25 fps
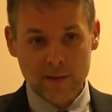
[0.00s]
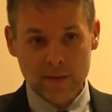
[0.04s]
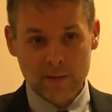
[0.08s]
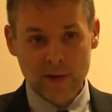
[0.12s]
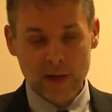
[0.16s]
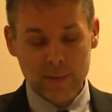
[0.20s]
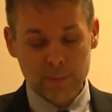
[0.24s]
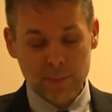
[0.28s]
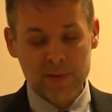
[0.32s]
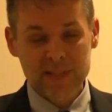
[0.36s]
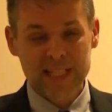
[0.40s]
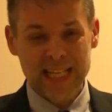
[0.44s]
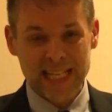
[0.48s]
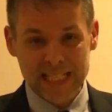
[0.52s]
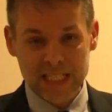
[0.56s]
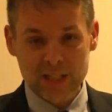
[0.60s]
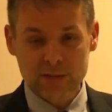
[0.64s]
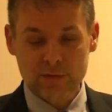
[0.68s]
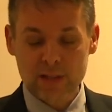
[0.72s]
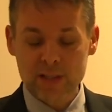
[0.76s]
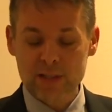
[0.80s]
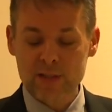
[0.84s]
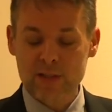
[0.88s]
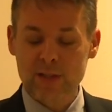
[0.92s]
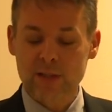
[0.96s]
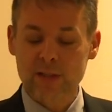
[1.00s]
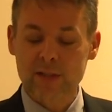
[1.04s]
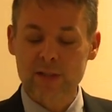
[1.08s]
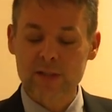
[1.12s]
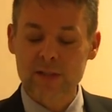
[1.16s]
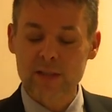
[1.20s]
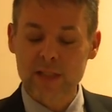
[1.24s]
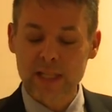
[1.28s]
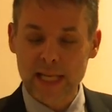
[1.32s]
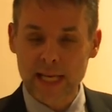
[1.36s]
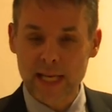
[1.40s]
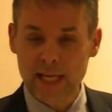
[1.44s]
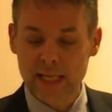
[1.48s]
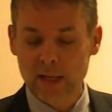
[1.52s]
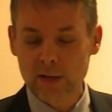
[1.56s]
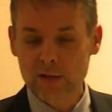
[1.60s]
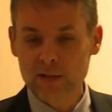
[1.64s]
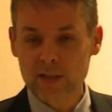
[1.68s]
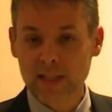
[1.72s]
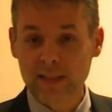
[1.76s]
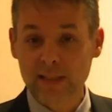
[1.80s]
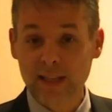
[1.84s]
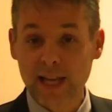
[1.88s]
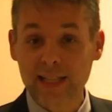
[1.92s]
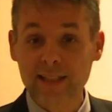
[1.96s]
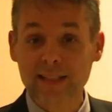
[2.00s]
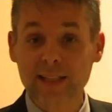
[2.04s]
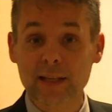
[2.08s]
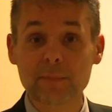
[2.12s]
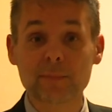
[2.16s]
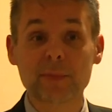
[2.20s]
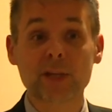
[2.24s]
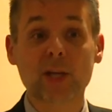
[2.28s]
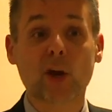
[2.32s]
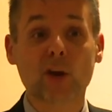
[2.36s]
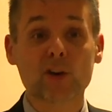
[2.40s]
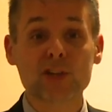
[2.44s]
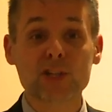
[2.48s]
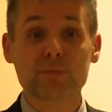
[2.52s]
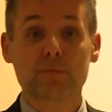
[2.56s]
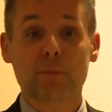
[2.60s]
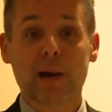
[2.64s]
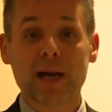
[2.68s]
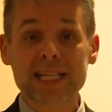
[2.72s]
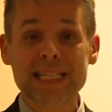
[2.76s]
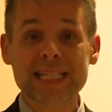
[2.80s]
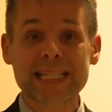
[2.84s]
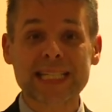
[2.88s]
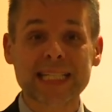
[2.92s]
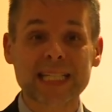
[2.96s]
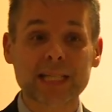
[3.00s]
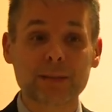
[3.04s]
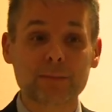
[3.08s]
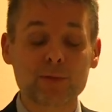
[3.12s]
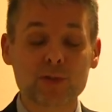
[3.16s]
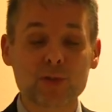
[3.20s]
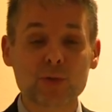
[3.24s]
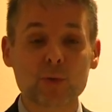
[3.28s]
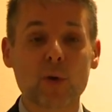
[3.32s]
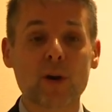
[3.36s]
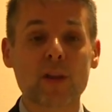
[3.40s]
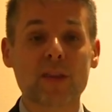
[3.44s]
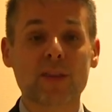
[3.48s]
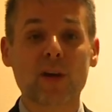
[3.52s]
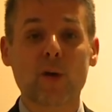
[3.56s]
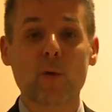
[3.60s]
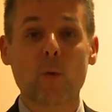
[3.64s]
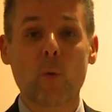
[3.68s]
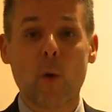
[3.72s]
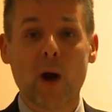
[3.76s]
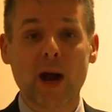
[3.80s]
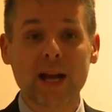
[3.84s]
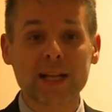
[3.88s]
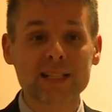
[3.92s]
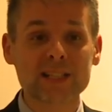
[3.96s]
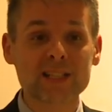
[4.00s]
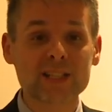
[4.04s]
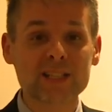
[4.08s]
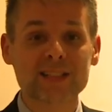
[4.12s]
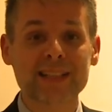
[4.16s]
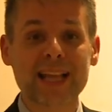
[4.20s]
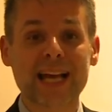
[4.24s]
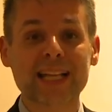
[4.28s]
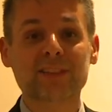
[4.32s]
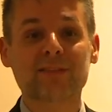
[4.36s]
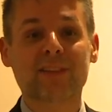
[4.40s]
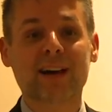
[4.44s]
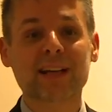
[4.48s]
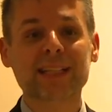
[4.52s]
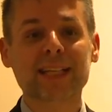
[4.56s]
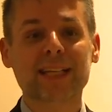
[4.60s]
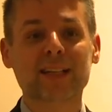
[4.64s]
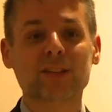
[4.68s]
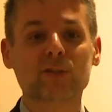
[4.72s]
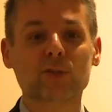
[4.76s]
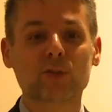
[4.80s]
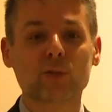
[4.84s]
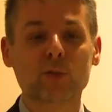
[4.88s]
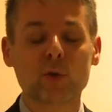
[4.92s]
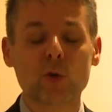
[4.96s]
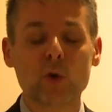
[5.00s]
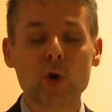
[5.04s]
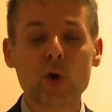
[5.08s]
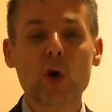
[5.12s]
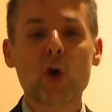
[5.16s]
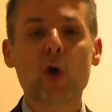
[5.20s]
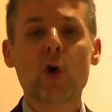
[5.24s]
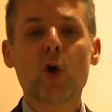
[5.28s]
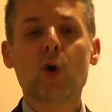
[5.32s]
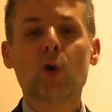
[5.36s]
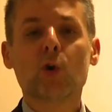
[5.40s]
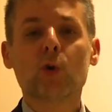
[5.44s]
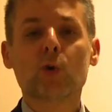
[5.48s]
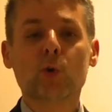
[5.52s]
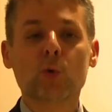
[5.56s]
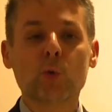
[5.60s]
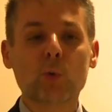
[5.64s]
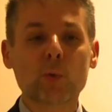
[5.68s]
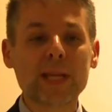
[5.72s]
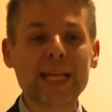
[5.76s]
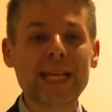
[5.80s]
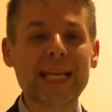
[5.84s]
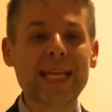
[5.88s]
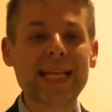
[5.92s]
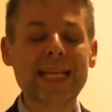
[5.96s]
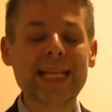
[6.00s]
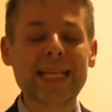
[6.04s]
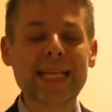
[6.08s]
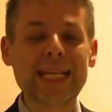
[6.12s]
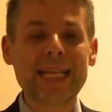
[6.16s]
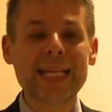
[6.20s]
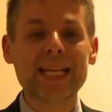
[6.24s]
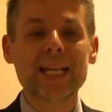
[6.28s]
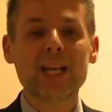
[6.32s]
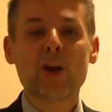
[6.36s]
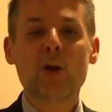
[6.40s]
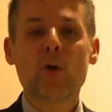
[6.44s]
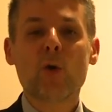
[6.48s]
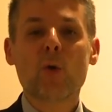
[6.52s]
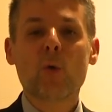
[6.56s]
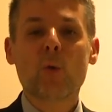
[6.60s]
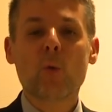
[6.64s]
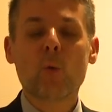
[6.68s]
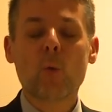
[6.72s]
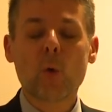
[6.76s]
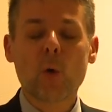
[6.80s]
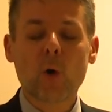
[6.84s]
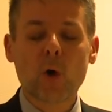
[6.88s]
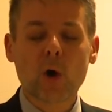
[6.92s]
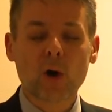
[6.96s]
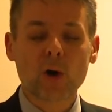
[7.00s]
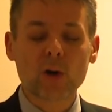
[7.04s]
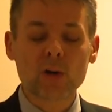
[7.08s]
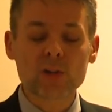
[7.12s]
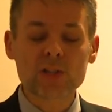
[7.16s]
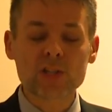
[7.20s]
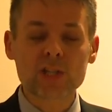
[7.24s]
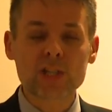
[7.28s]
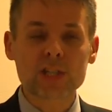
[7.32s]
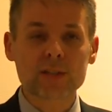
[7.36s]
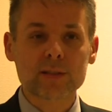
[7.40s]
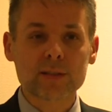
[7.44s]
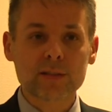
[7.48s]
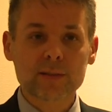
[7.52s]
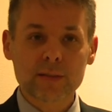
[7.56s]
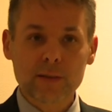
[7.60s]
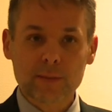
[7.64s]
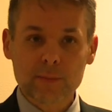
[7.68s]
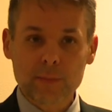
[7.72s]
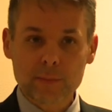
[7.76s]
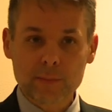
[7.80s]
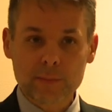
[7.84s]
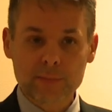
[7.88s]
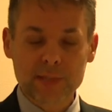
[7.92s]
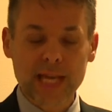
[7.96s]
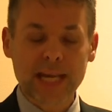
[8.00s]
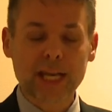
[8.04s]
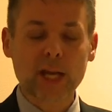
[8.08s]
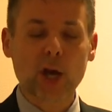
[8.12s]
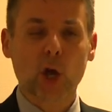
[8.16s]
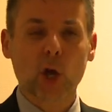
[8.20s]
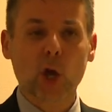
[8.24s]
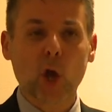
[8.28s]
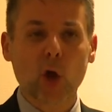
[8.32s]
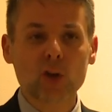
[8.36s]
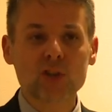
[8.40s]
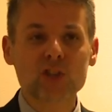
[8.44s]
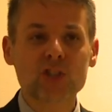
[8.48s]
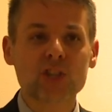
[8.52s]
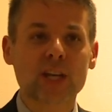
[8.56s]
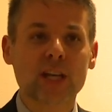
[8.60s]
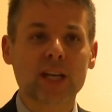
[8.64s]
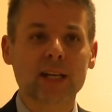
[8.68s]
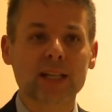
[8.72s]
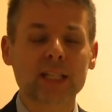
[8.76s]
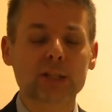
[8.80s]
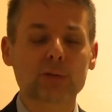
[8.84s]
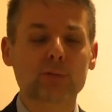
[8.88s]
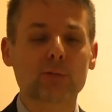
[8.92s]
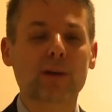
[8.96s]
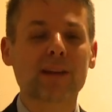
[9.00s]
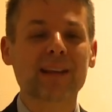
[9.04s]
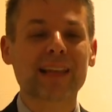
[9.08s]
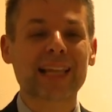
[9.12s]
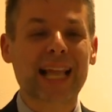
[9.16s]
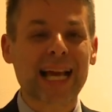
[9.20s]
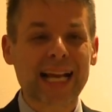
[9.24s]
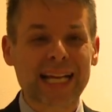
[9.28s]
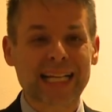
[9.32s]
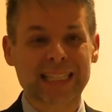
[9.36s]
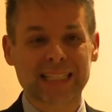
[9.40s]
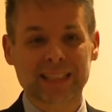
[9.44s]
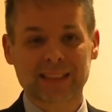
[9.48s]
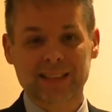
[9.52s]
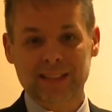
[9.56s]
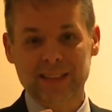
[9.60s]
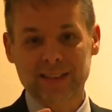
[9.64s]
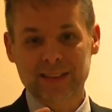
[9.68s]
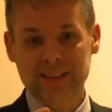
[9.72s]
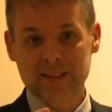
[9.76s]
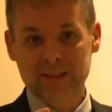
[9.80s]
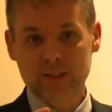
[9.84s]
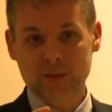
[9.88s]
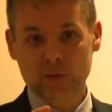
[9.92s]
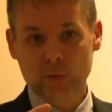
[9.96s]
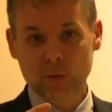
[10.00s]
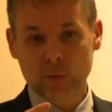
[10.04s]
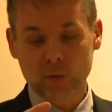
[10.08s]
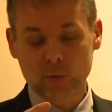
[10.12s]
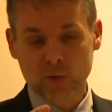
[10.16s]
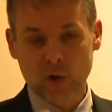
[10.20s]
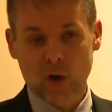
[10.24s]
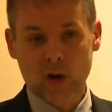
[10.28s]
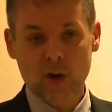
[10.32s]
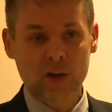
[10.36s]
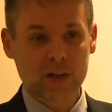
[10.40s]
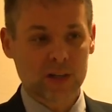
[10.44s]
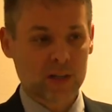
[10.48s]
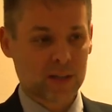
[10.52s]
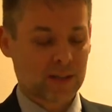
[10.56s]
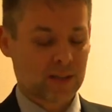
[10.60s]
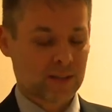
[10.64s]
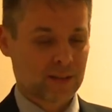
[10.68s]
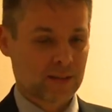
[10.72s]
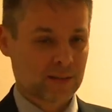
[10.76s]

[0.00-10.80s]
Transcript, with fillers: very precise reasons in Nostra Aetate, because Muslims were the ones that Vatican II really was psychologically reluctant to talk